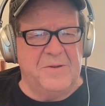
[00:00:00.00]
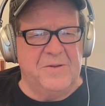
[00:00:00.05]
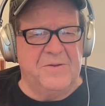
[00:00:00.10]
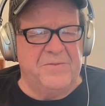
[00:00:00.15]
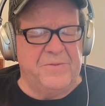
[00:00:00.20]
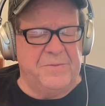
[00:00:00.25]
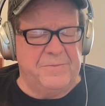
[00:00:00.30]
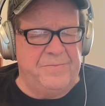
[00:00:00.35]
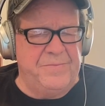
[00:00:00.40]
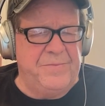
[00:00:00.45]

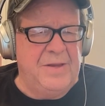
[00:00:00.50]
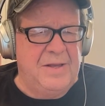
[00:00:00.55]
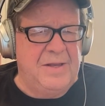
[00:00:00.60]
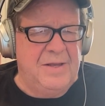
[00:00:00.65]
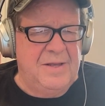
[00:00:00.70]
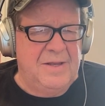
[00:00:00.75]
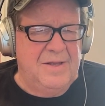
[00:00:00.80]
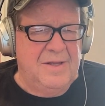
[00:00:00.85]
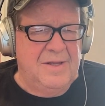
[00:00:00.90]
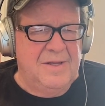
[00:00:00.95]
of them
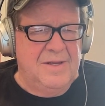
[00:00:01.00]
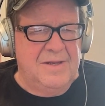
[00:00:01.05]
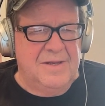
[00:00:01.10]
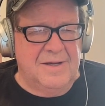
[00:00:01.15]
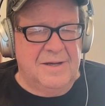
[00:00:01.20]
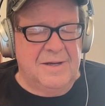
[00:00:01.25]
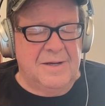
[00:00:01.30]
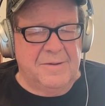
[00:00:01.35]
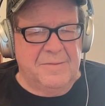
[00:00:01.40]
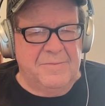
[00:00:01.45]

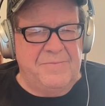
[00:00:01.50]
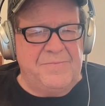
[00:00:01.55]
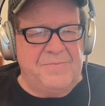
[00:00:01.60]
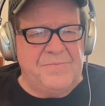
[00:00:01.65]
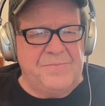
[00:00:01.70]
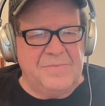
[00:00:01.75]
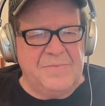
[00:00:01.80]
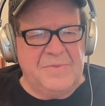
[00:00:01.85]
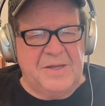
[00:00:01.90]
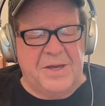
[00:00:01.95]

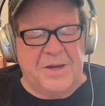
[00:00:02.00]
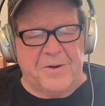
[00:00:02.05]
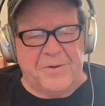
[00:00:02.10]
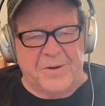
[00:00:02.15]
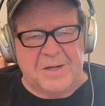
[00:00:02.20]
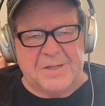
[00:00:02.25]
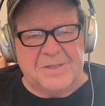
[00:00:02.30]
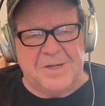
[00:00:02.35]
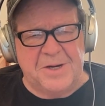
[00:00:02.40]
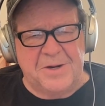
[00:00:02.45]
get
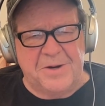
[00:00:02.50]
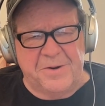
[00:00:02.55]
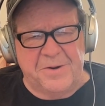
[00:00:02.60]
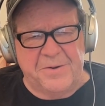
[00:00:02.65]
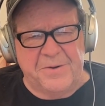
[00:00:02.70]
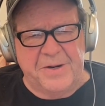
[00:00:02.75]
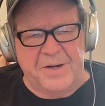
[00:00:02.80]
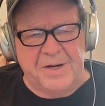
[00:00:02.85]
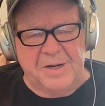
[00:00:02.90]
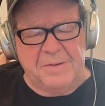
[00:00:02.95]
arrested
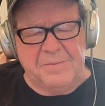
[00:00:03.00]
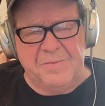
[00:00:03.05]
already,